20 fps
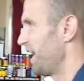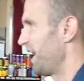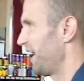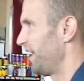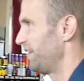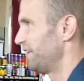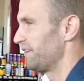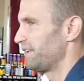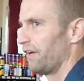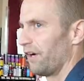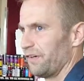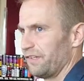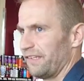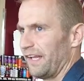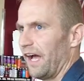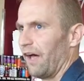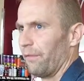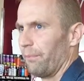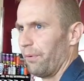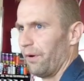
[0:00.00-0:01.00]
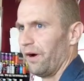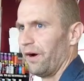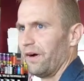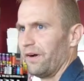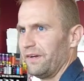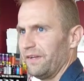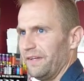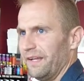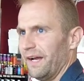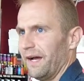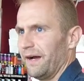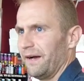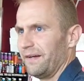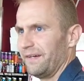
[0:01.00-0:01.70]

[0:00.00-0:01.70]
Oh, yeah, this is our southpaw. Oh, yeah.